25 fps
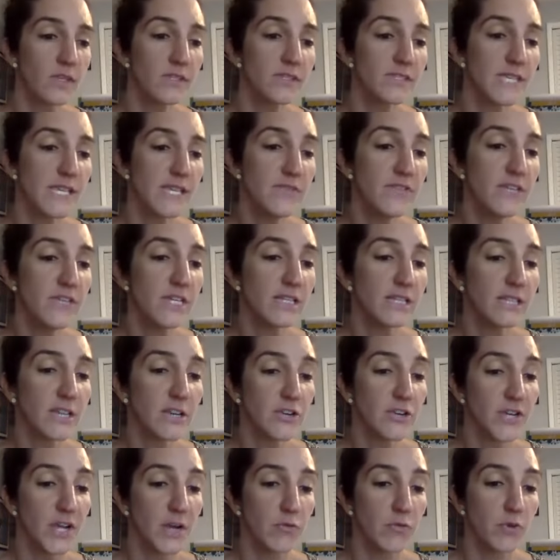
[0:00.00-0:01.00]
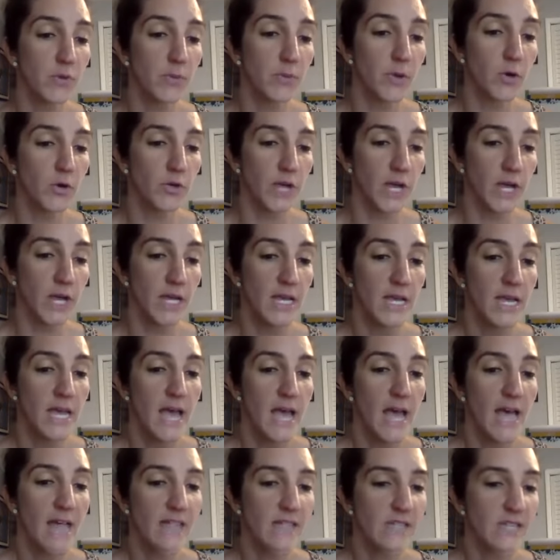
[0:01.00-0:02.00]
Davy glared at Ramona
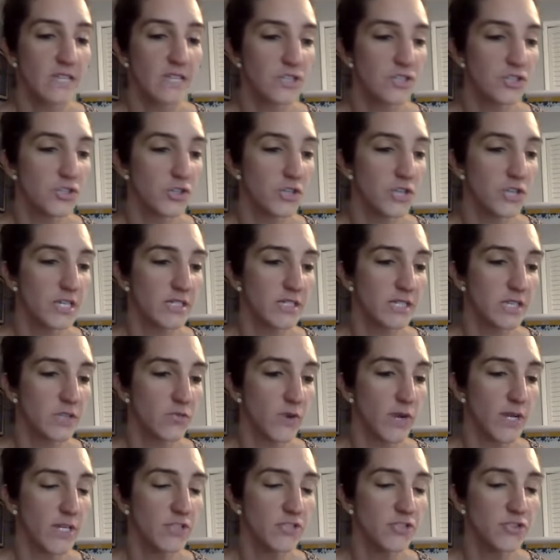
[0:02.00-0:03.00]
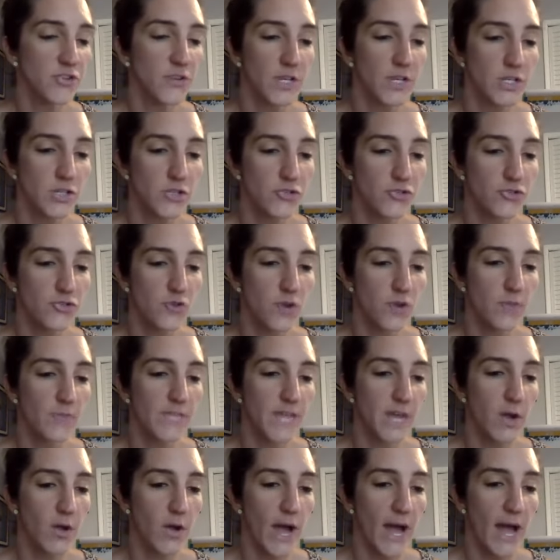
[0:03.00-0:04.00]
as he took his eraser and scrubbed
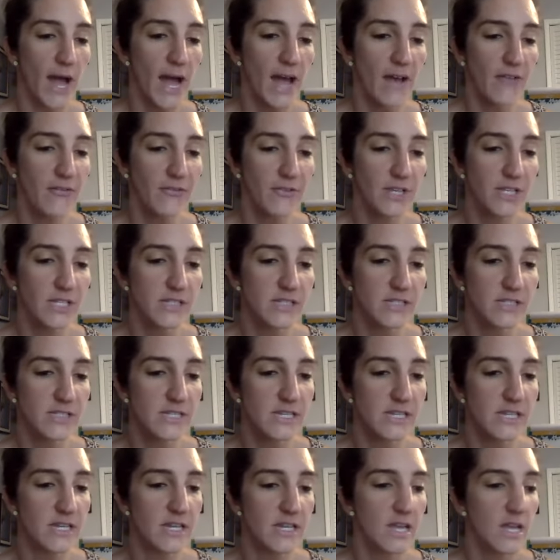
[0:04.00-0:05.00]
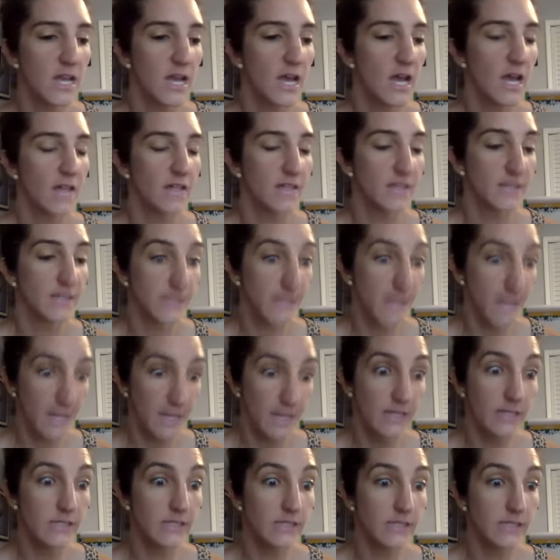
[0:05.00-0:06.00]
out half his D a
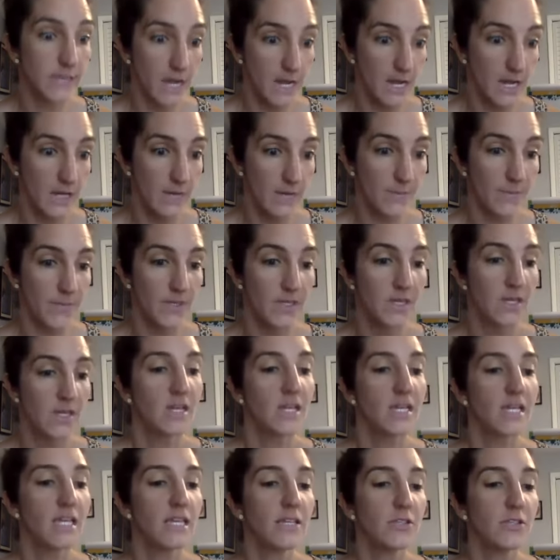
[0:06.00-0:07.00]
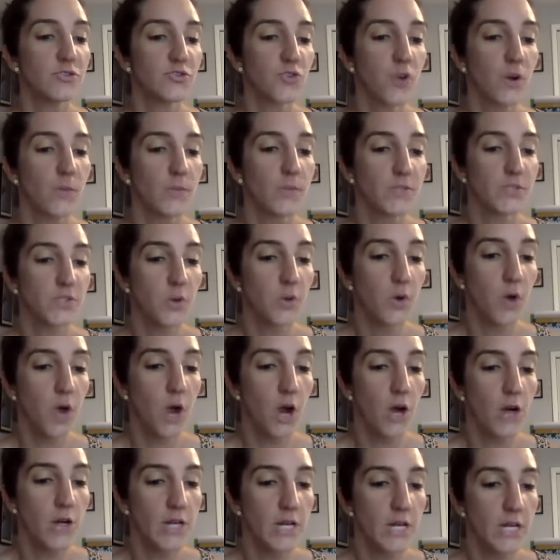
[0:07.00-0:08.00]
second time. He scrubbed so
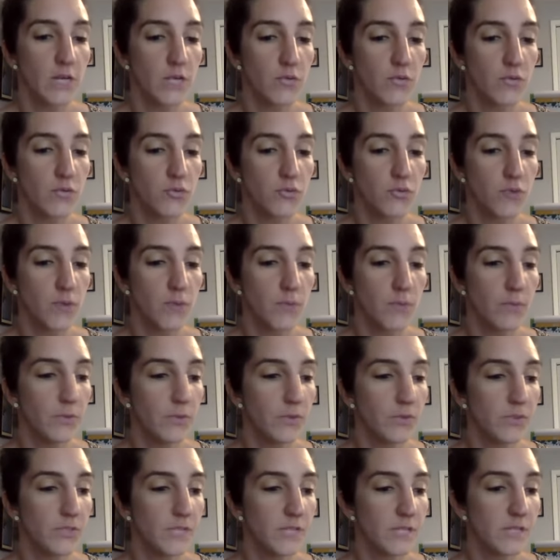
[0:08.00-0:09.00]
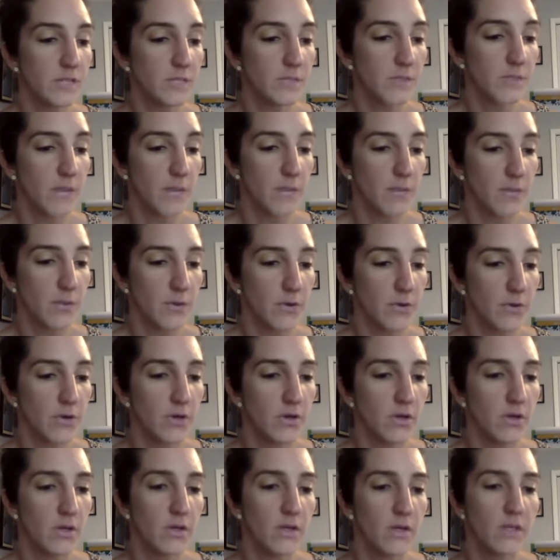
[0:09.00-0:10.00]
hard he rumpled his paper.
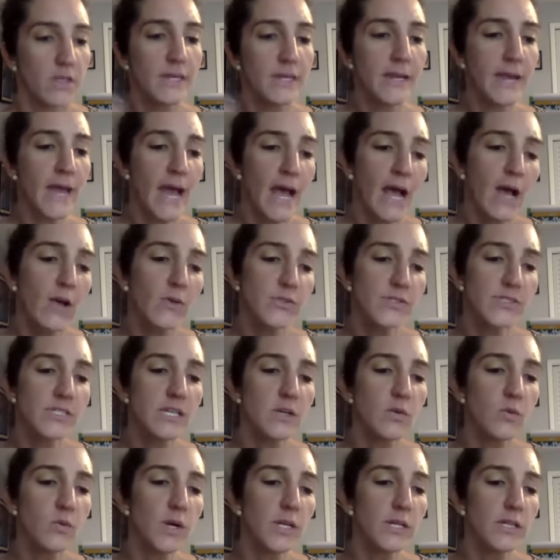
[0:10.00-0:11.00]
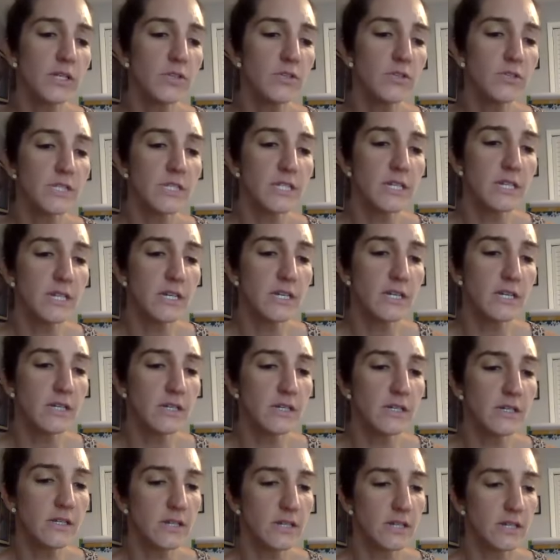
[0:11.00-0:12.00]
"Now see what you did?"
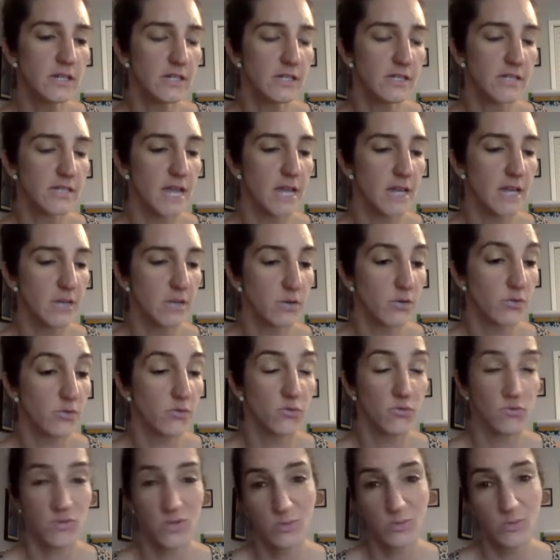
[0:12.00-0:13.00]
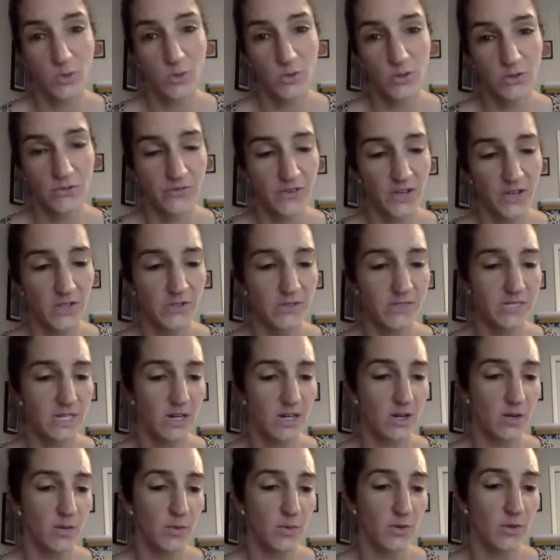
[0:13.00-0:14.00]
he said. Ramona felt
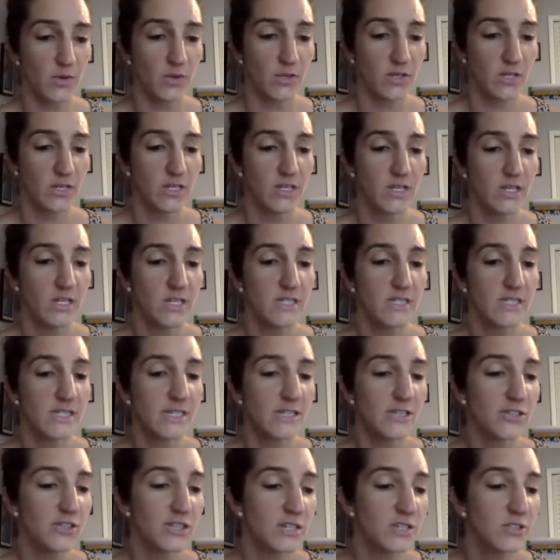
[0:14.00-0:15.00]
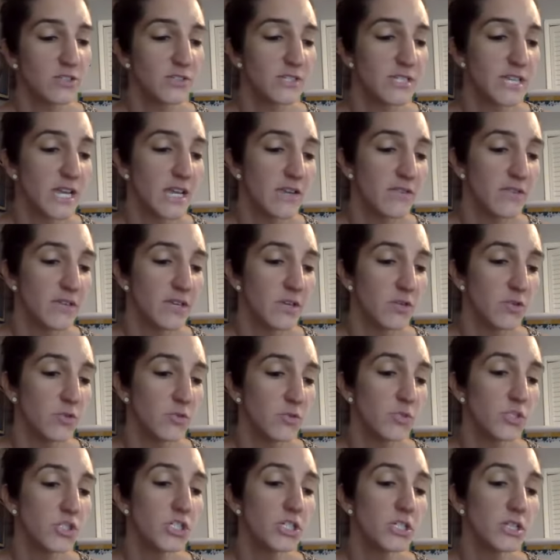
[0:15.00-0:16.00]
terrible. Dear little Davy,
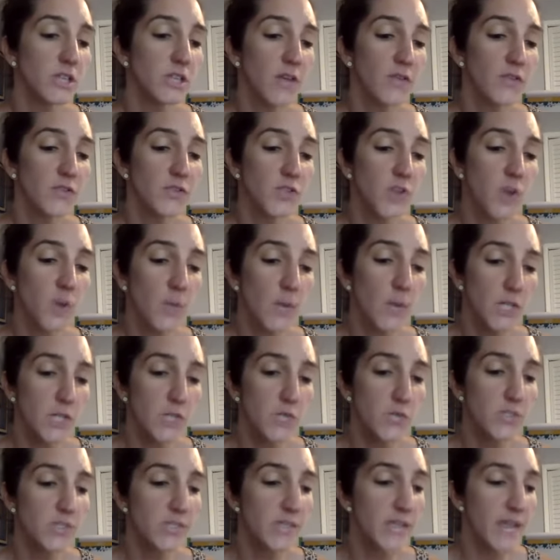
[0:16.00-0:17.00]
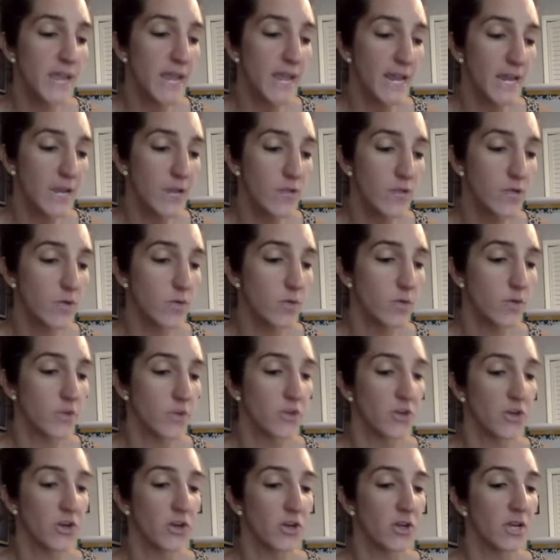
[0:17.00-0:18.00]
whom she loved so much, was angry with
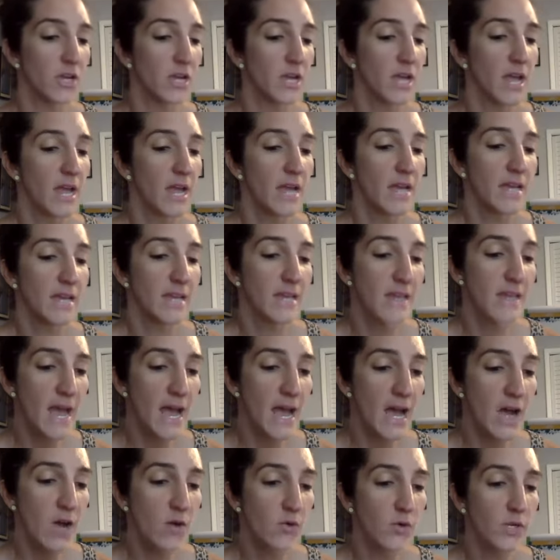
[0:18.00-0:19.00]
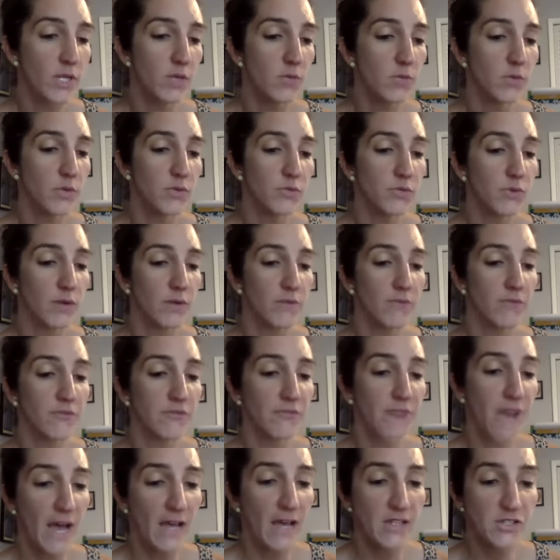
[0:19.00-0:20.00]
her, and now he would run
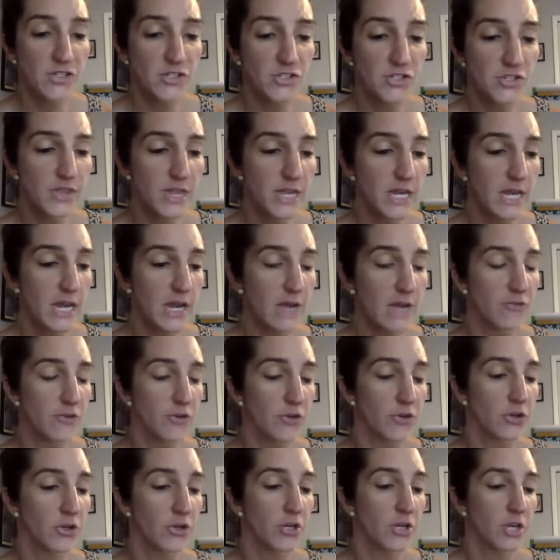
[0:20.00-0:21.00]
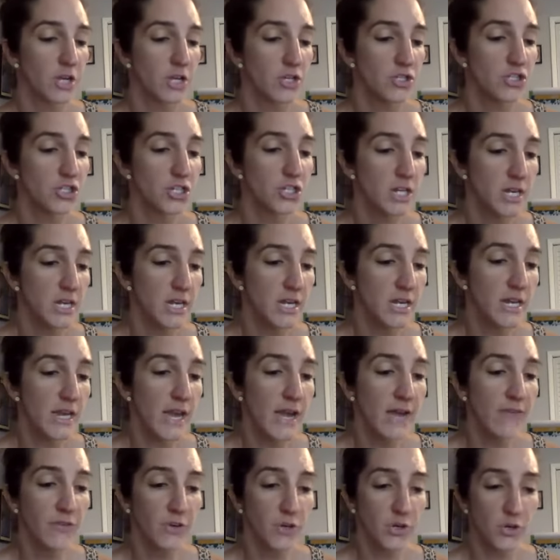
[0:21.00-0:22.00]
faster than ever. She
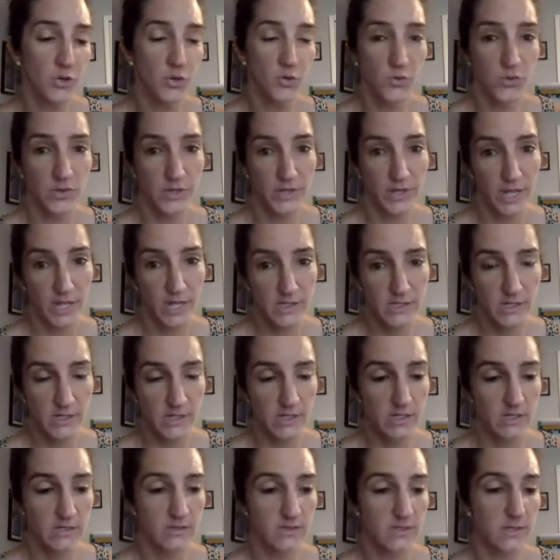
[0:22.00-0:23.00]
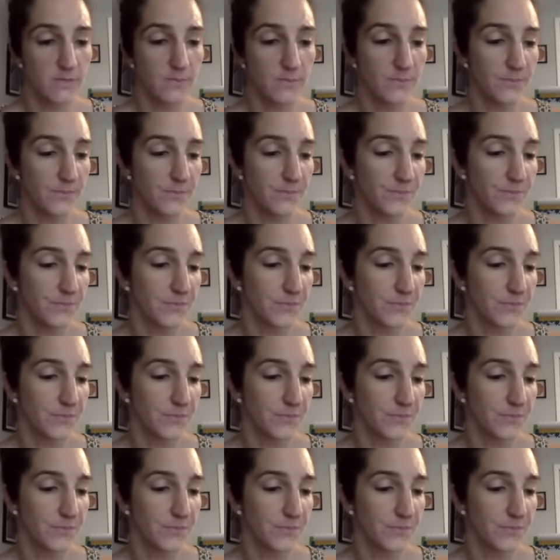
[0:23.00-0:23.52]
never would get to kiss him.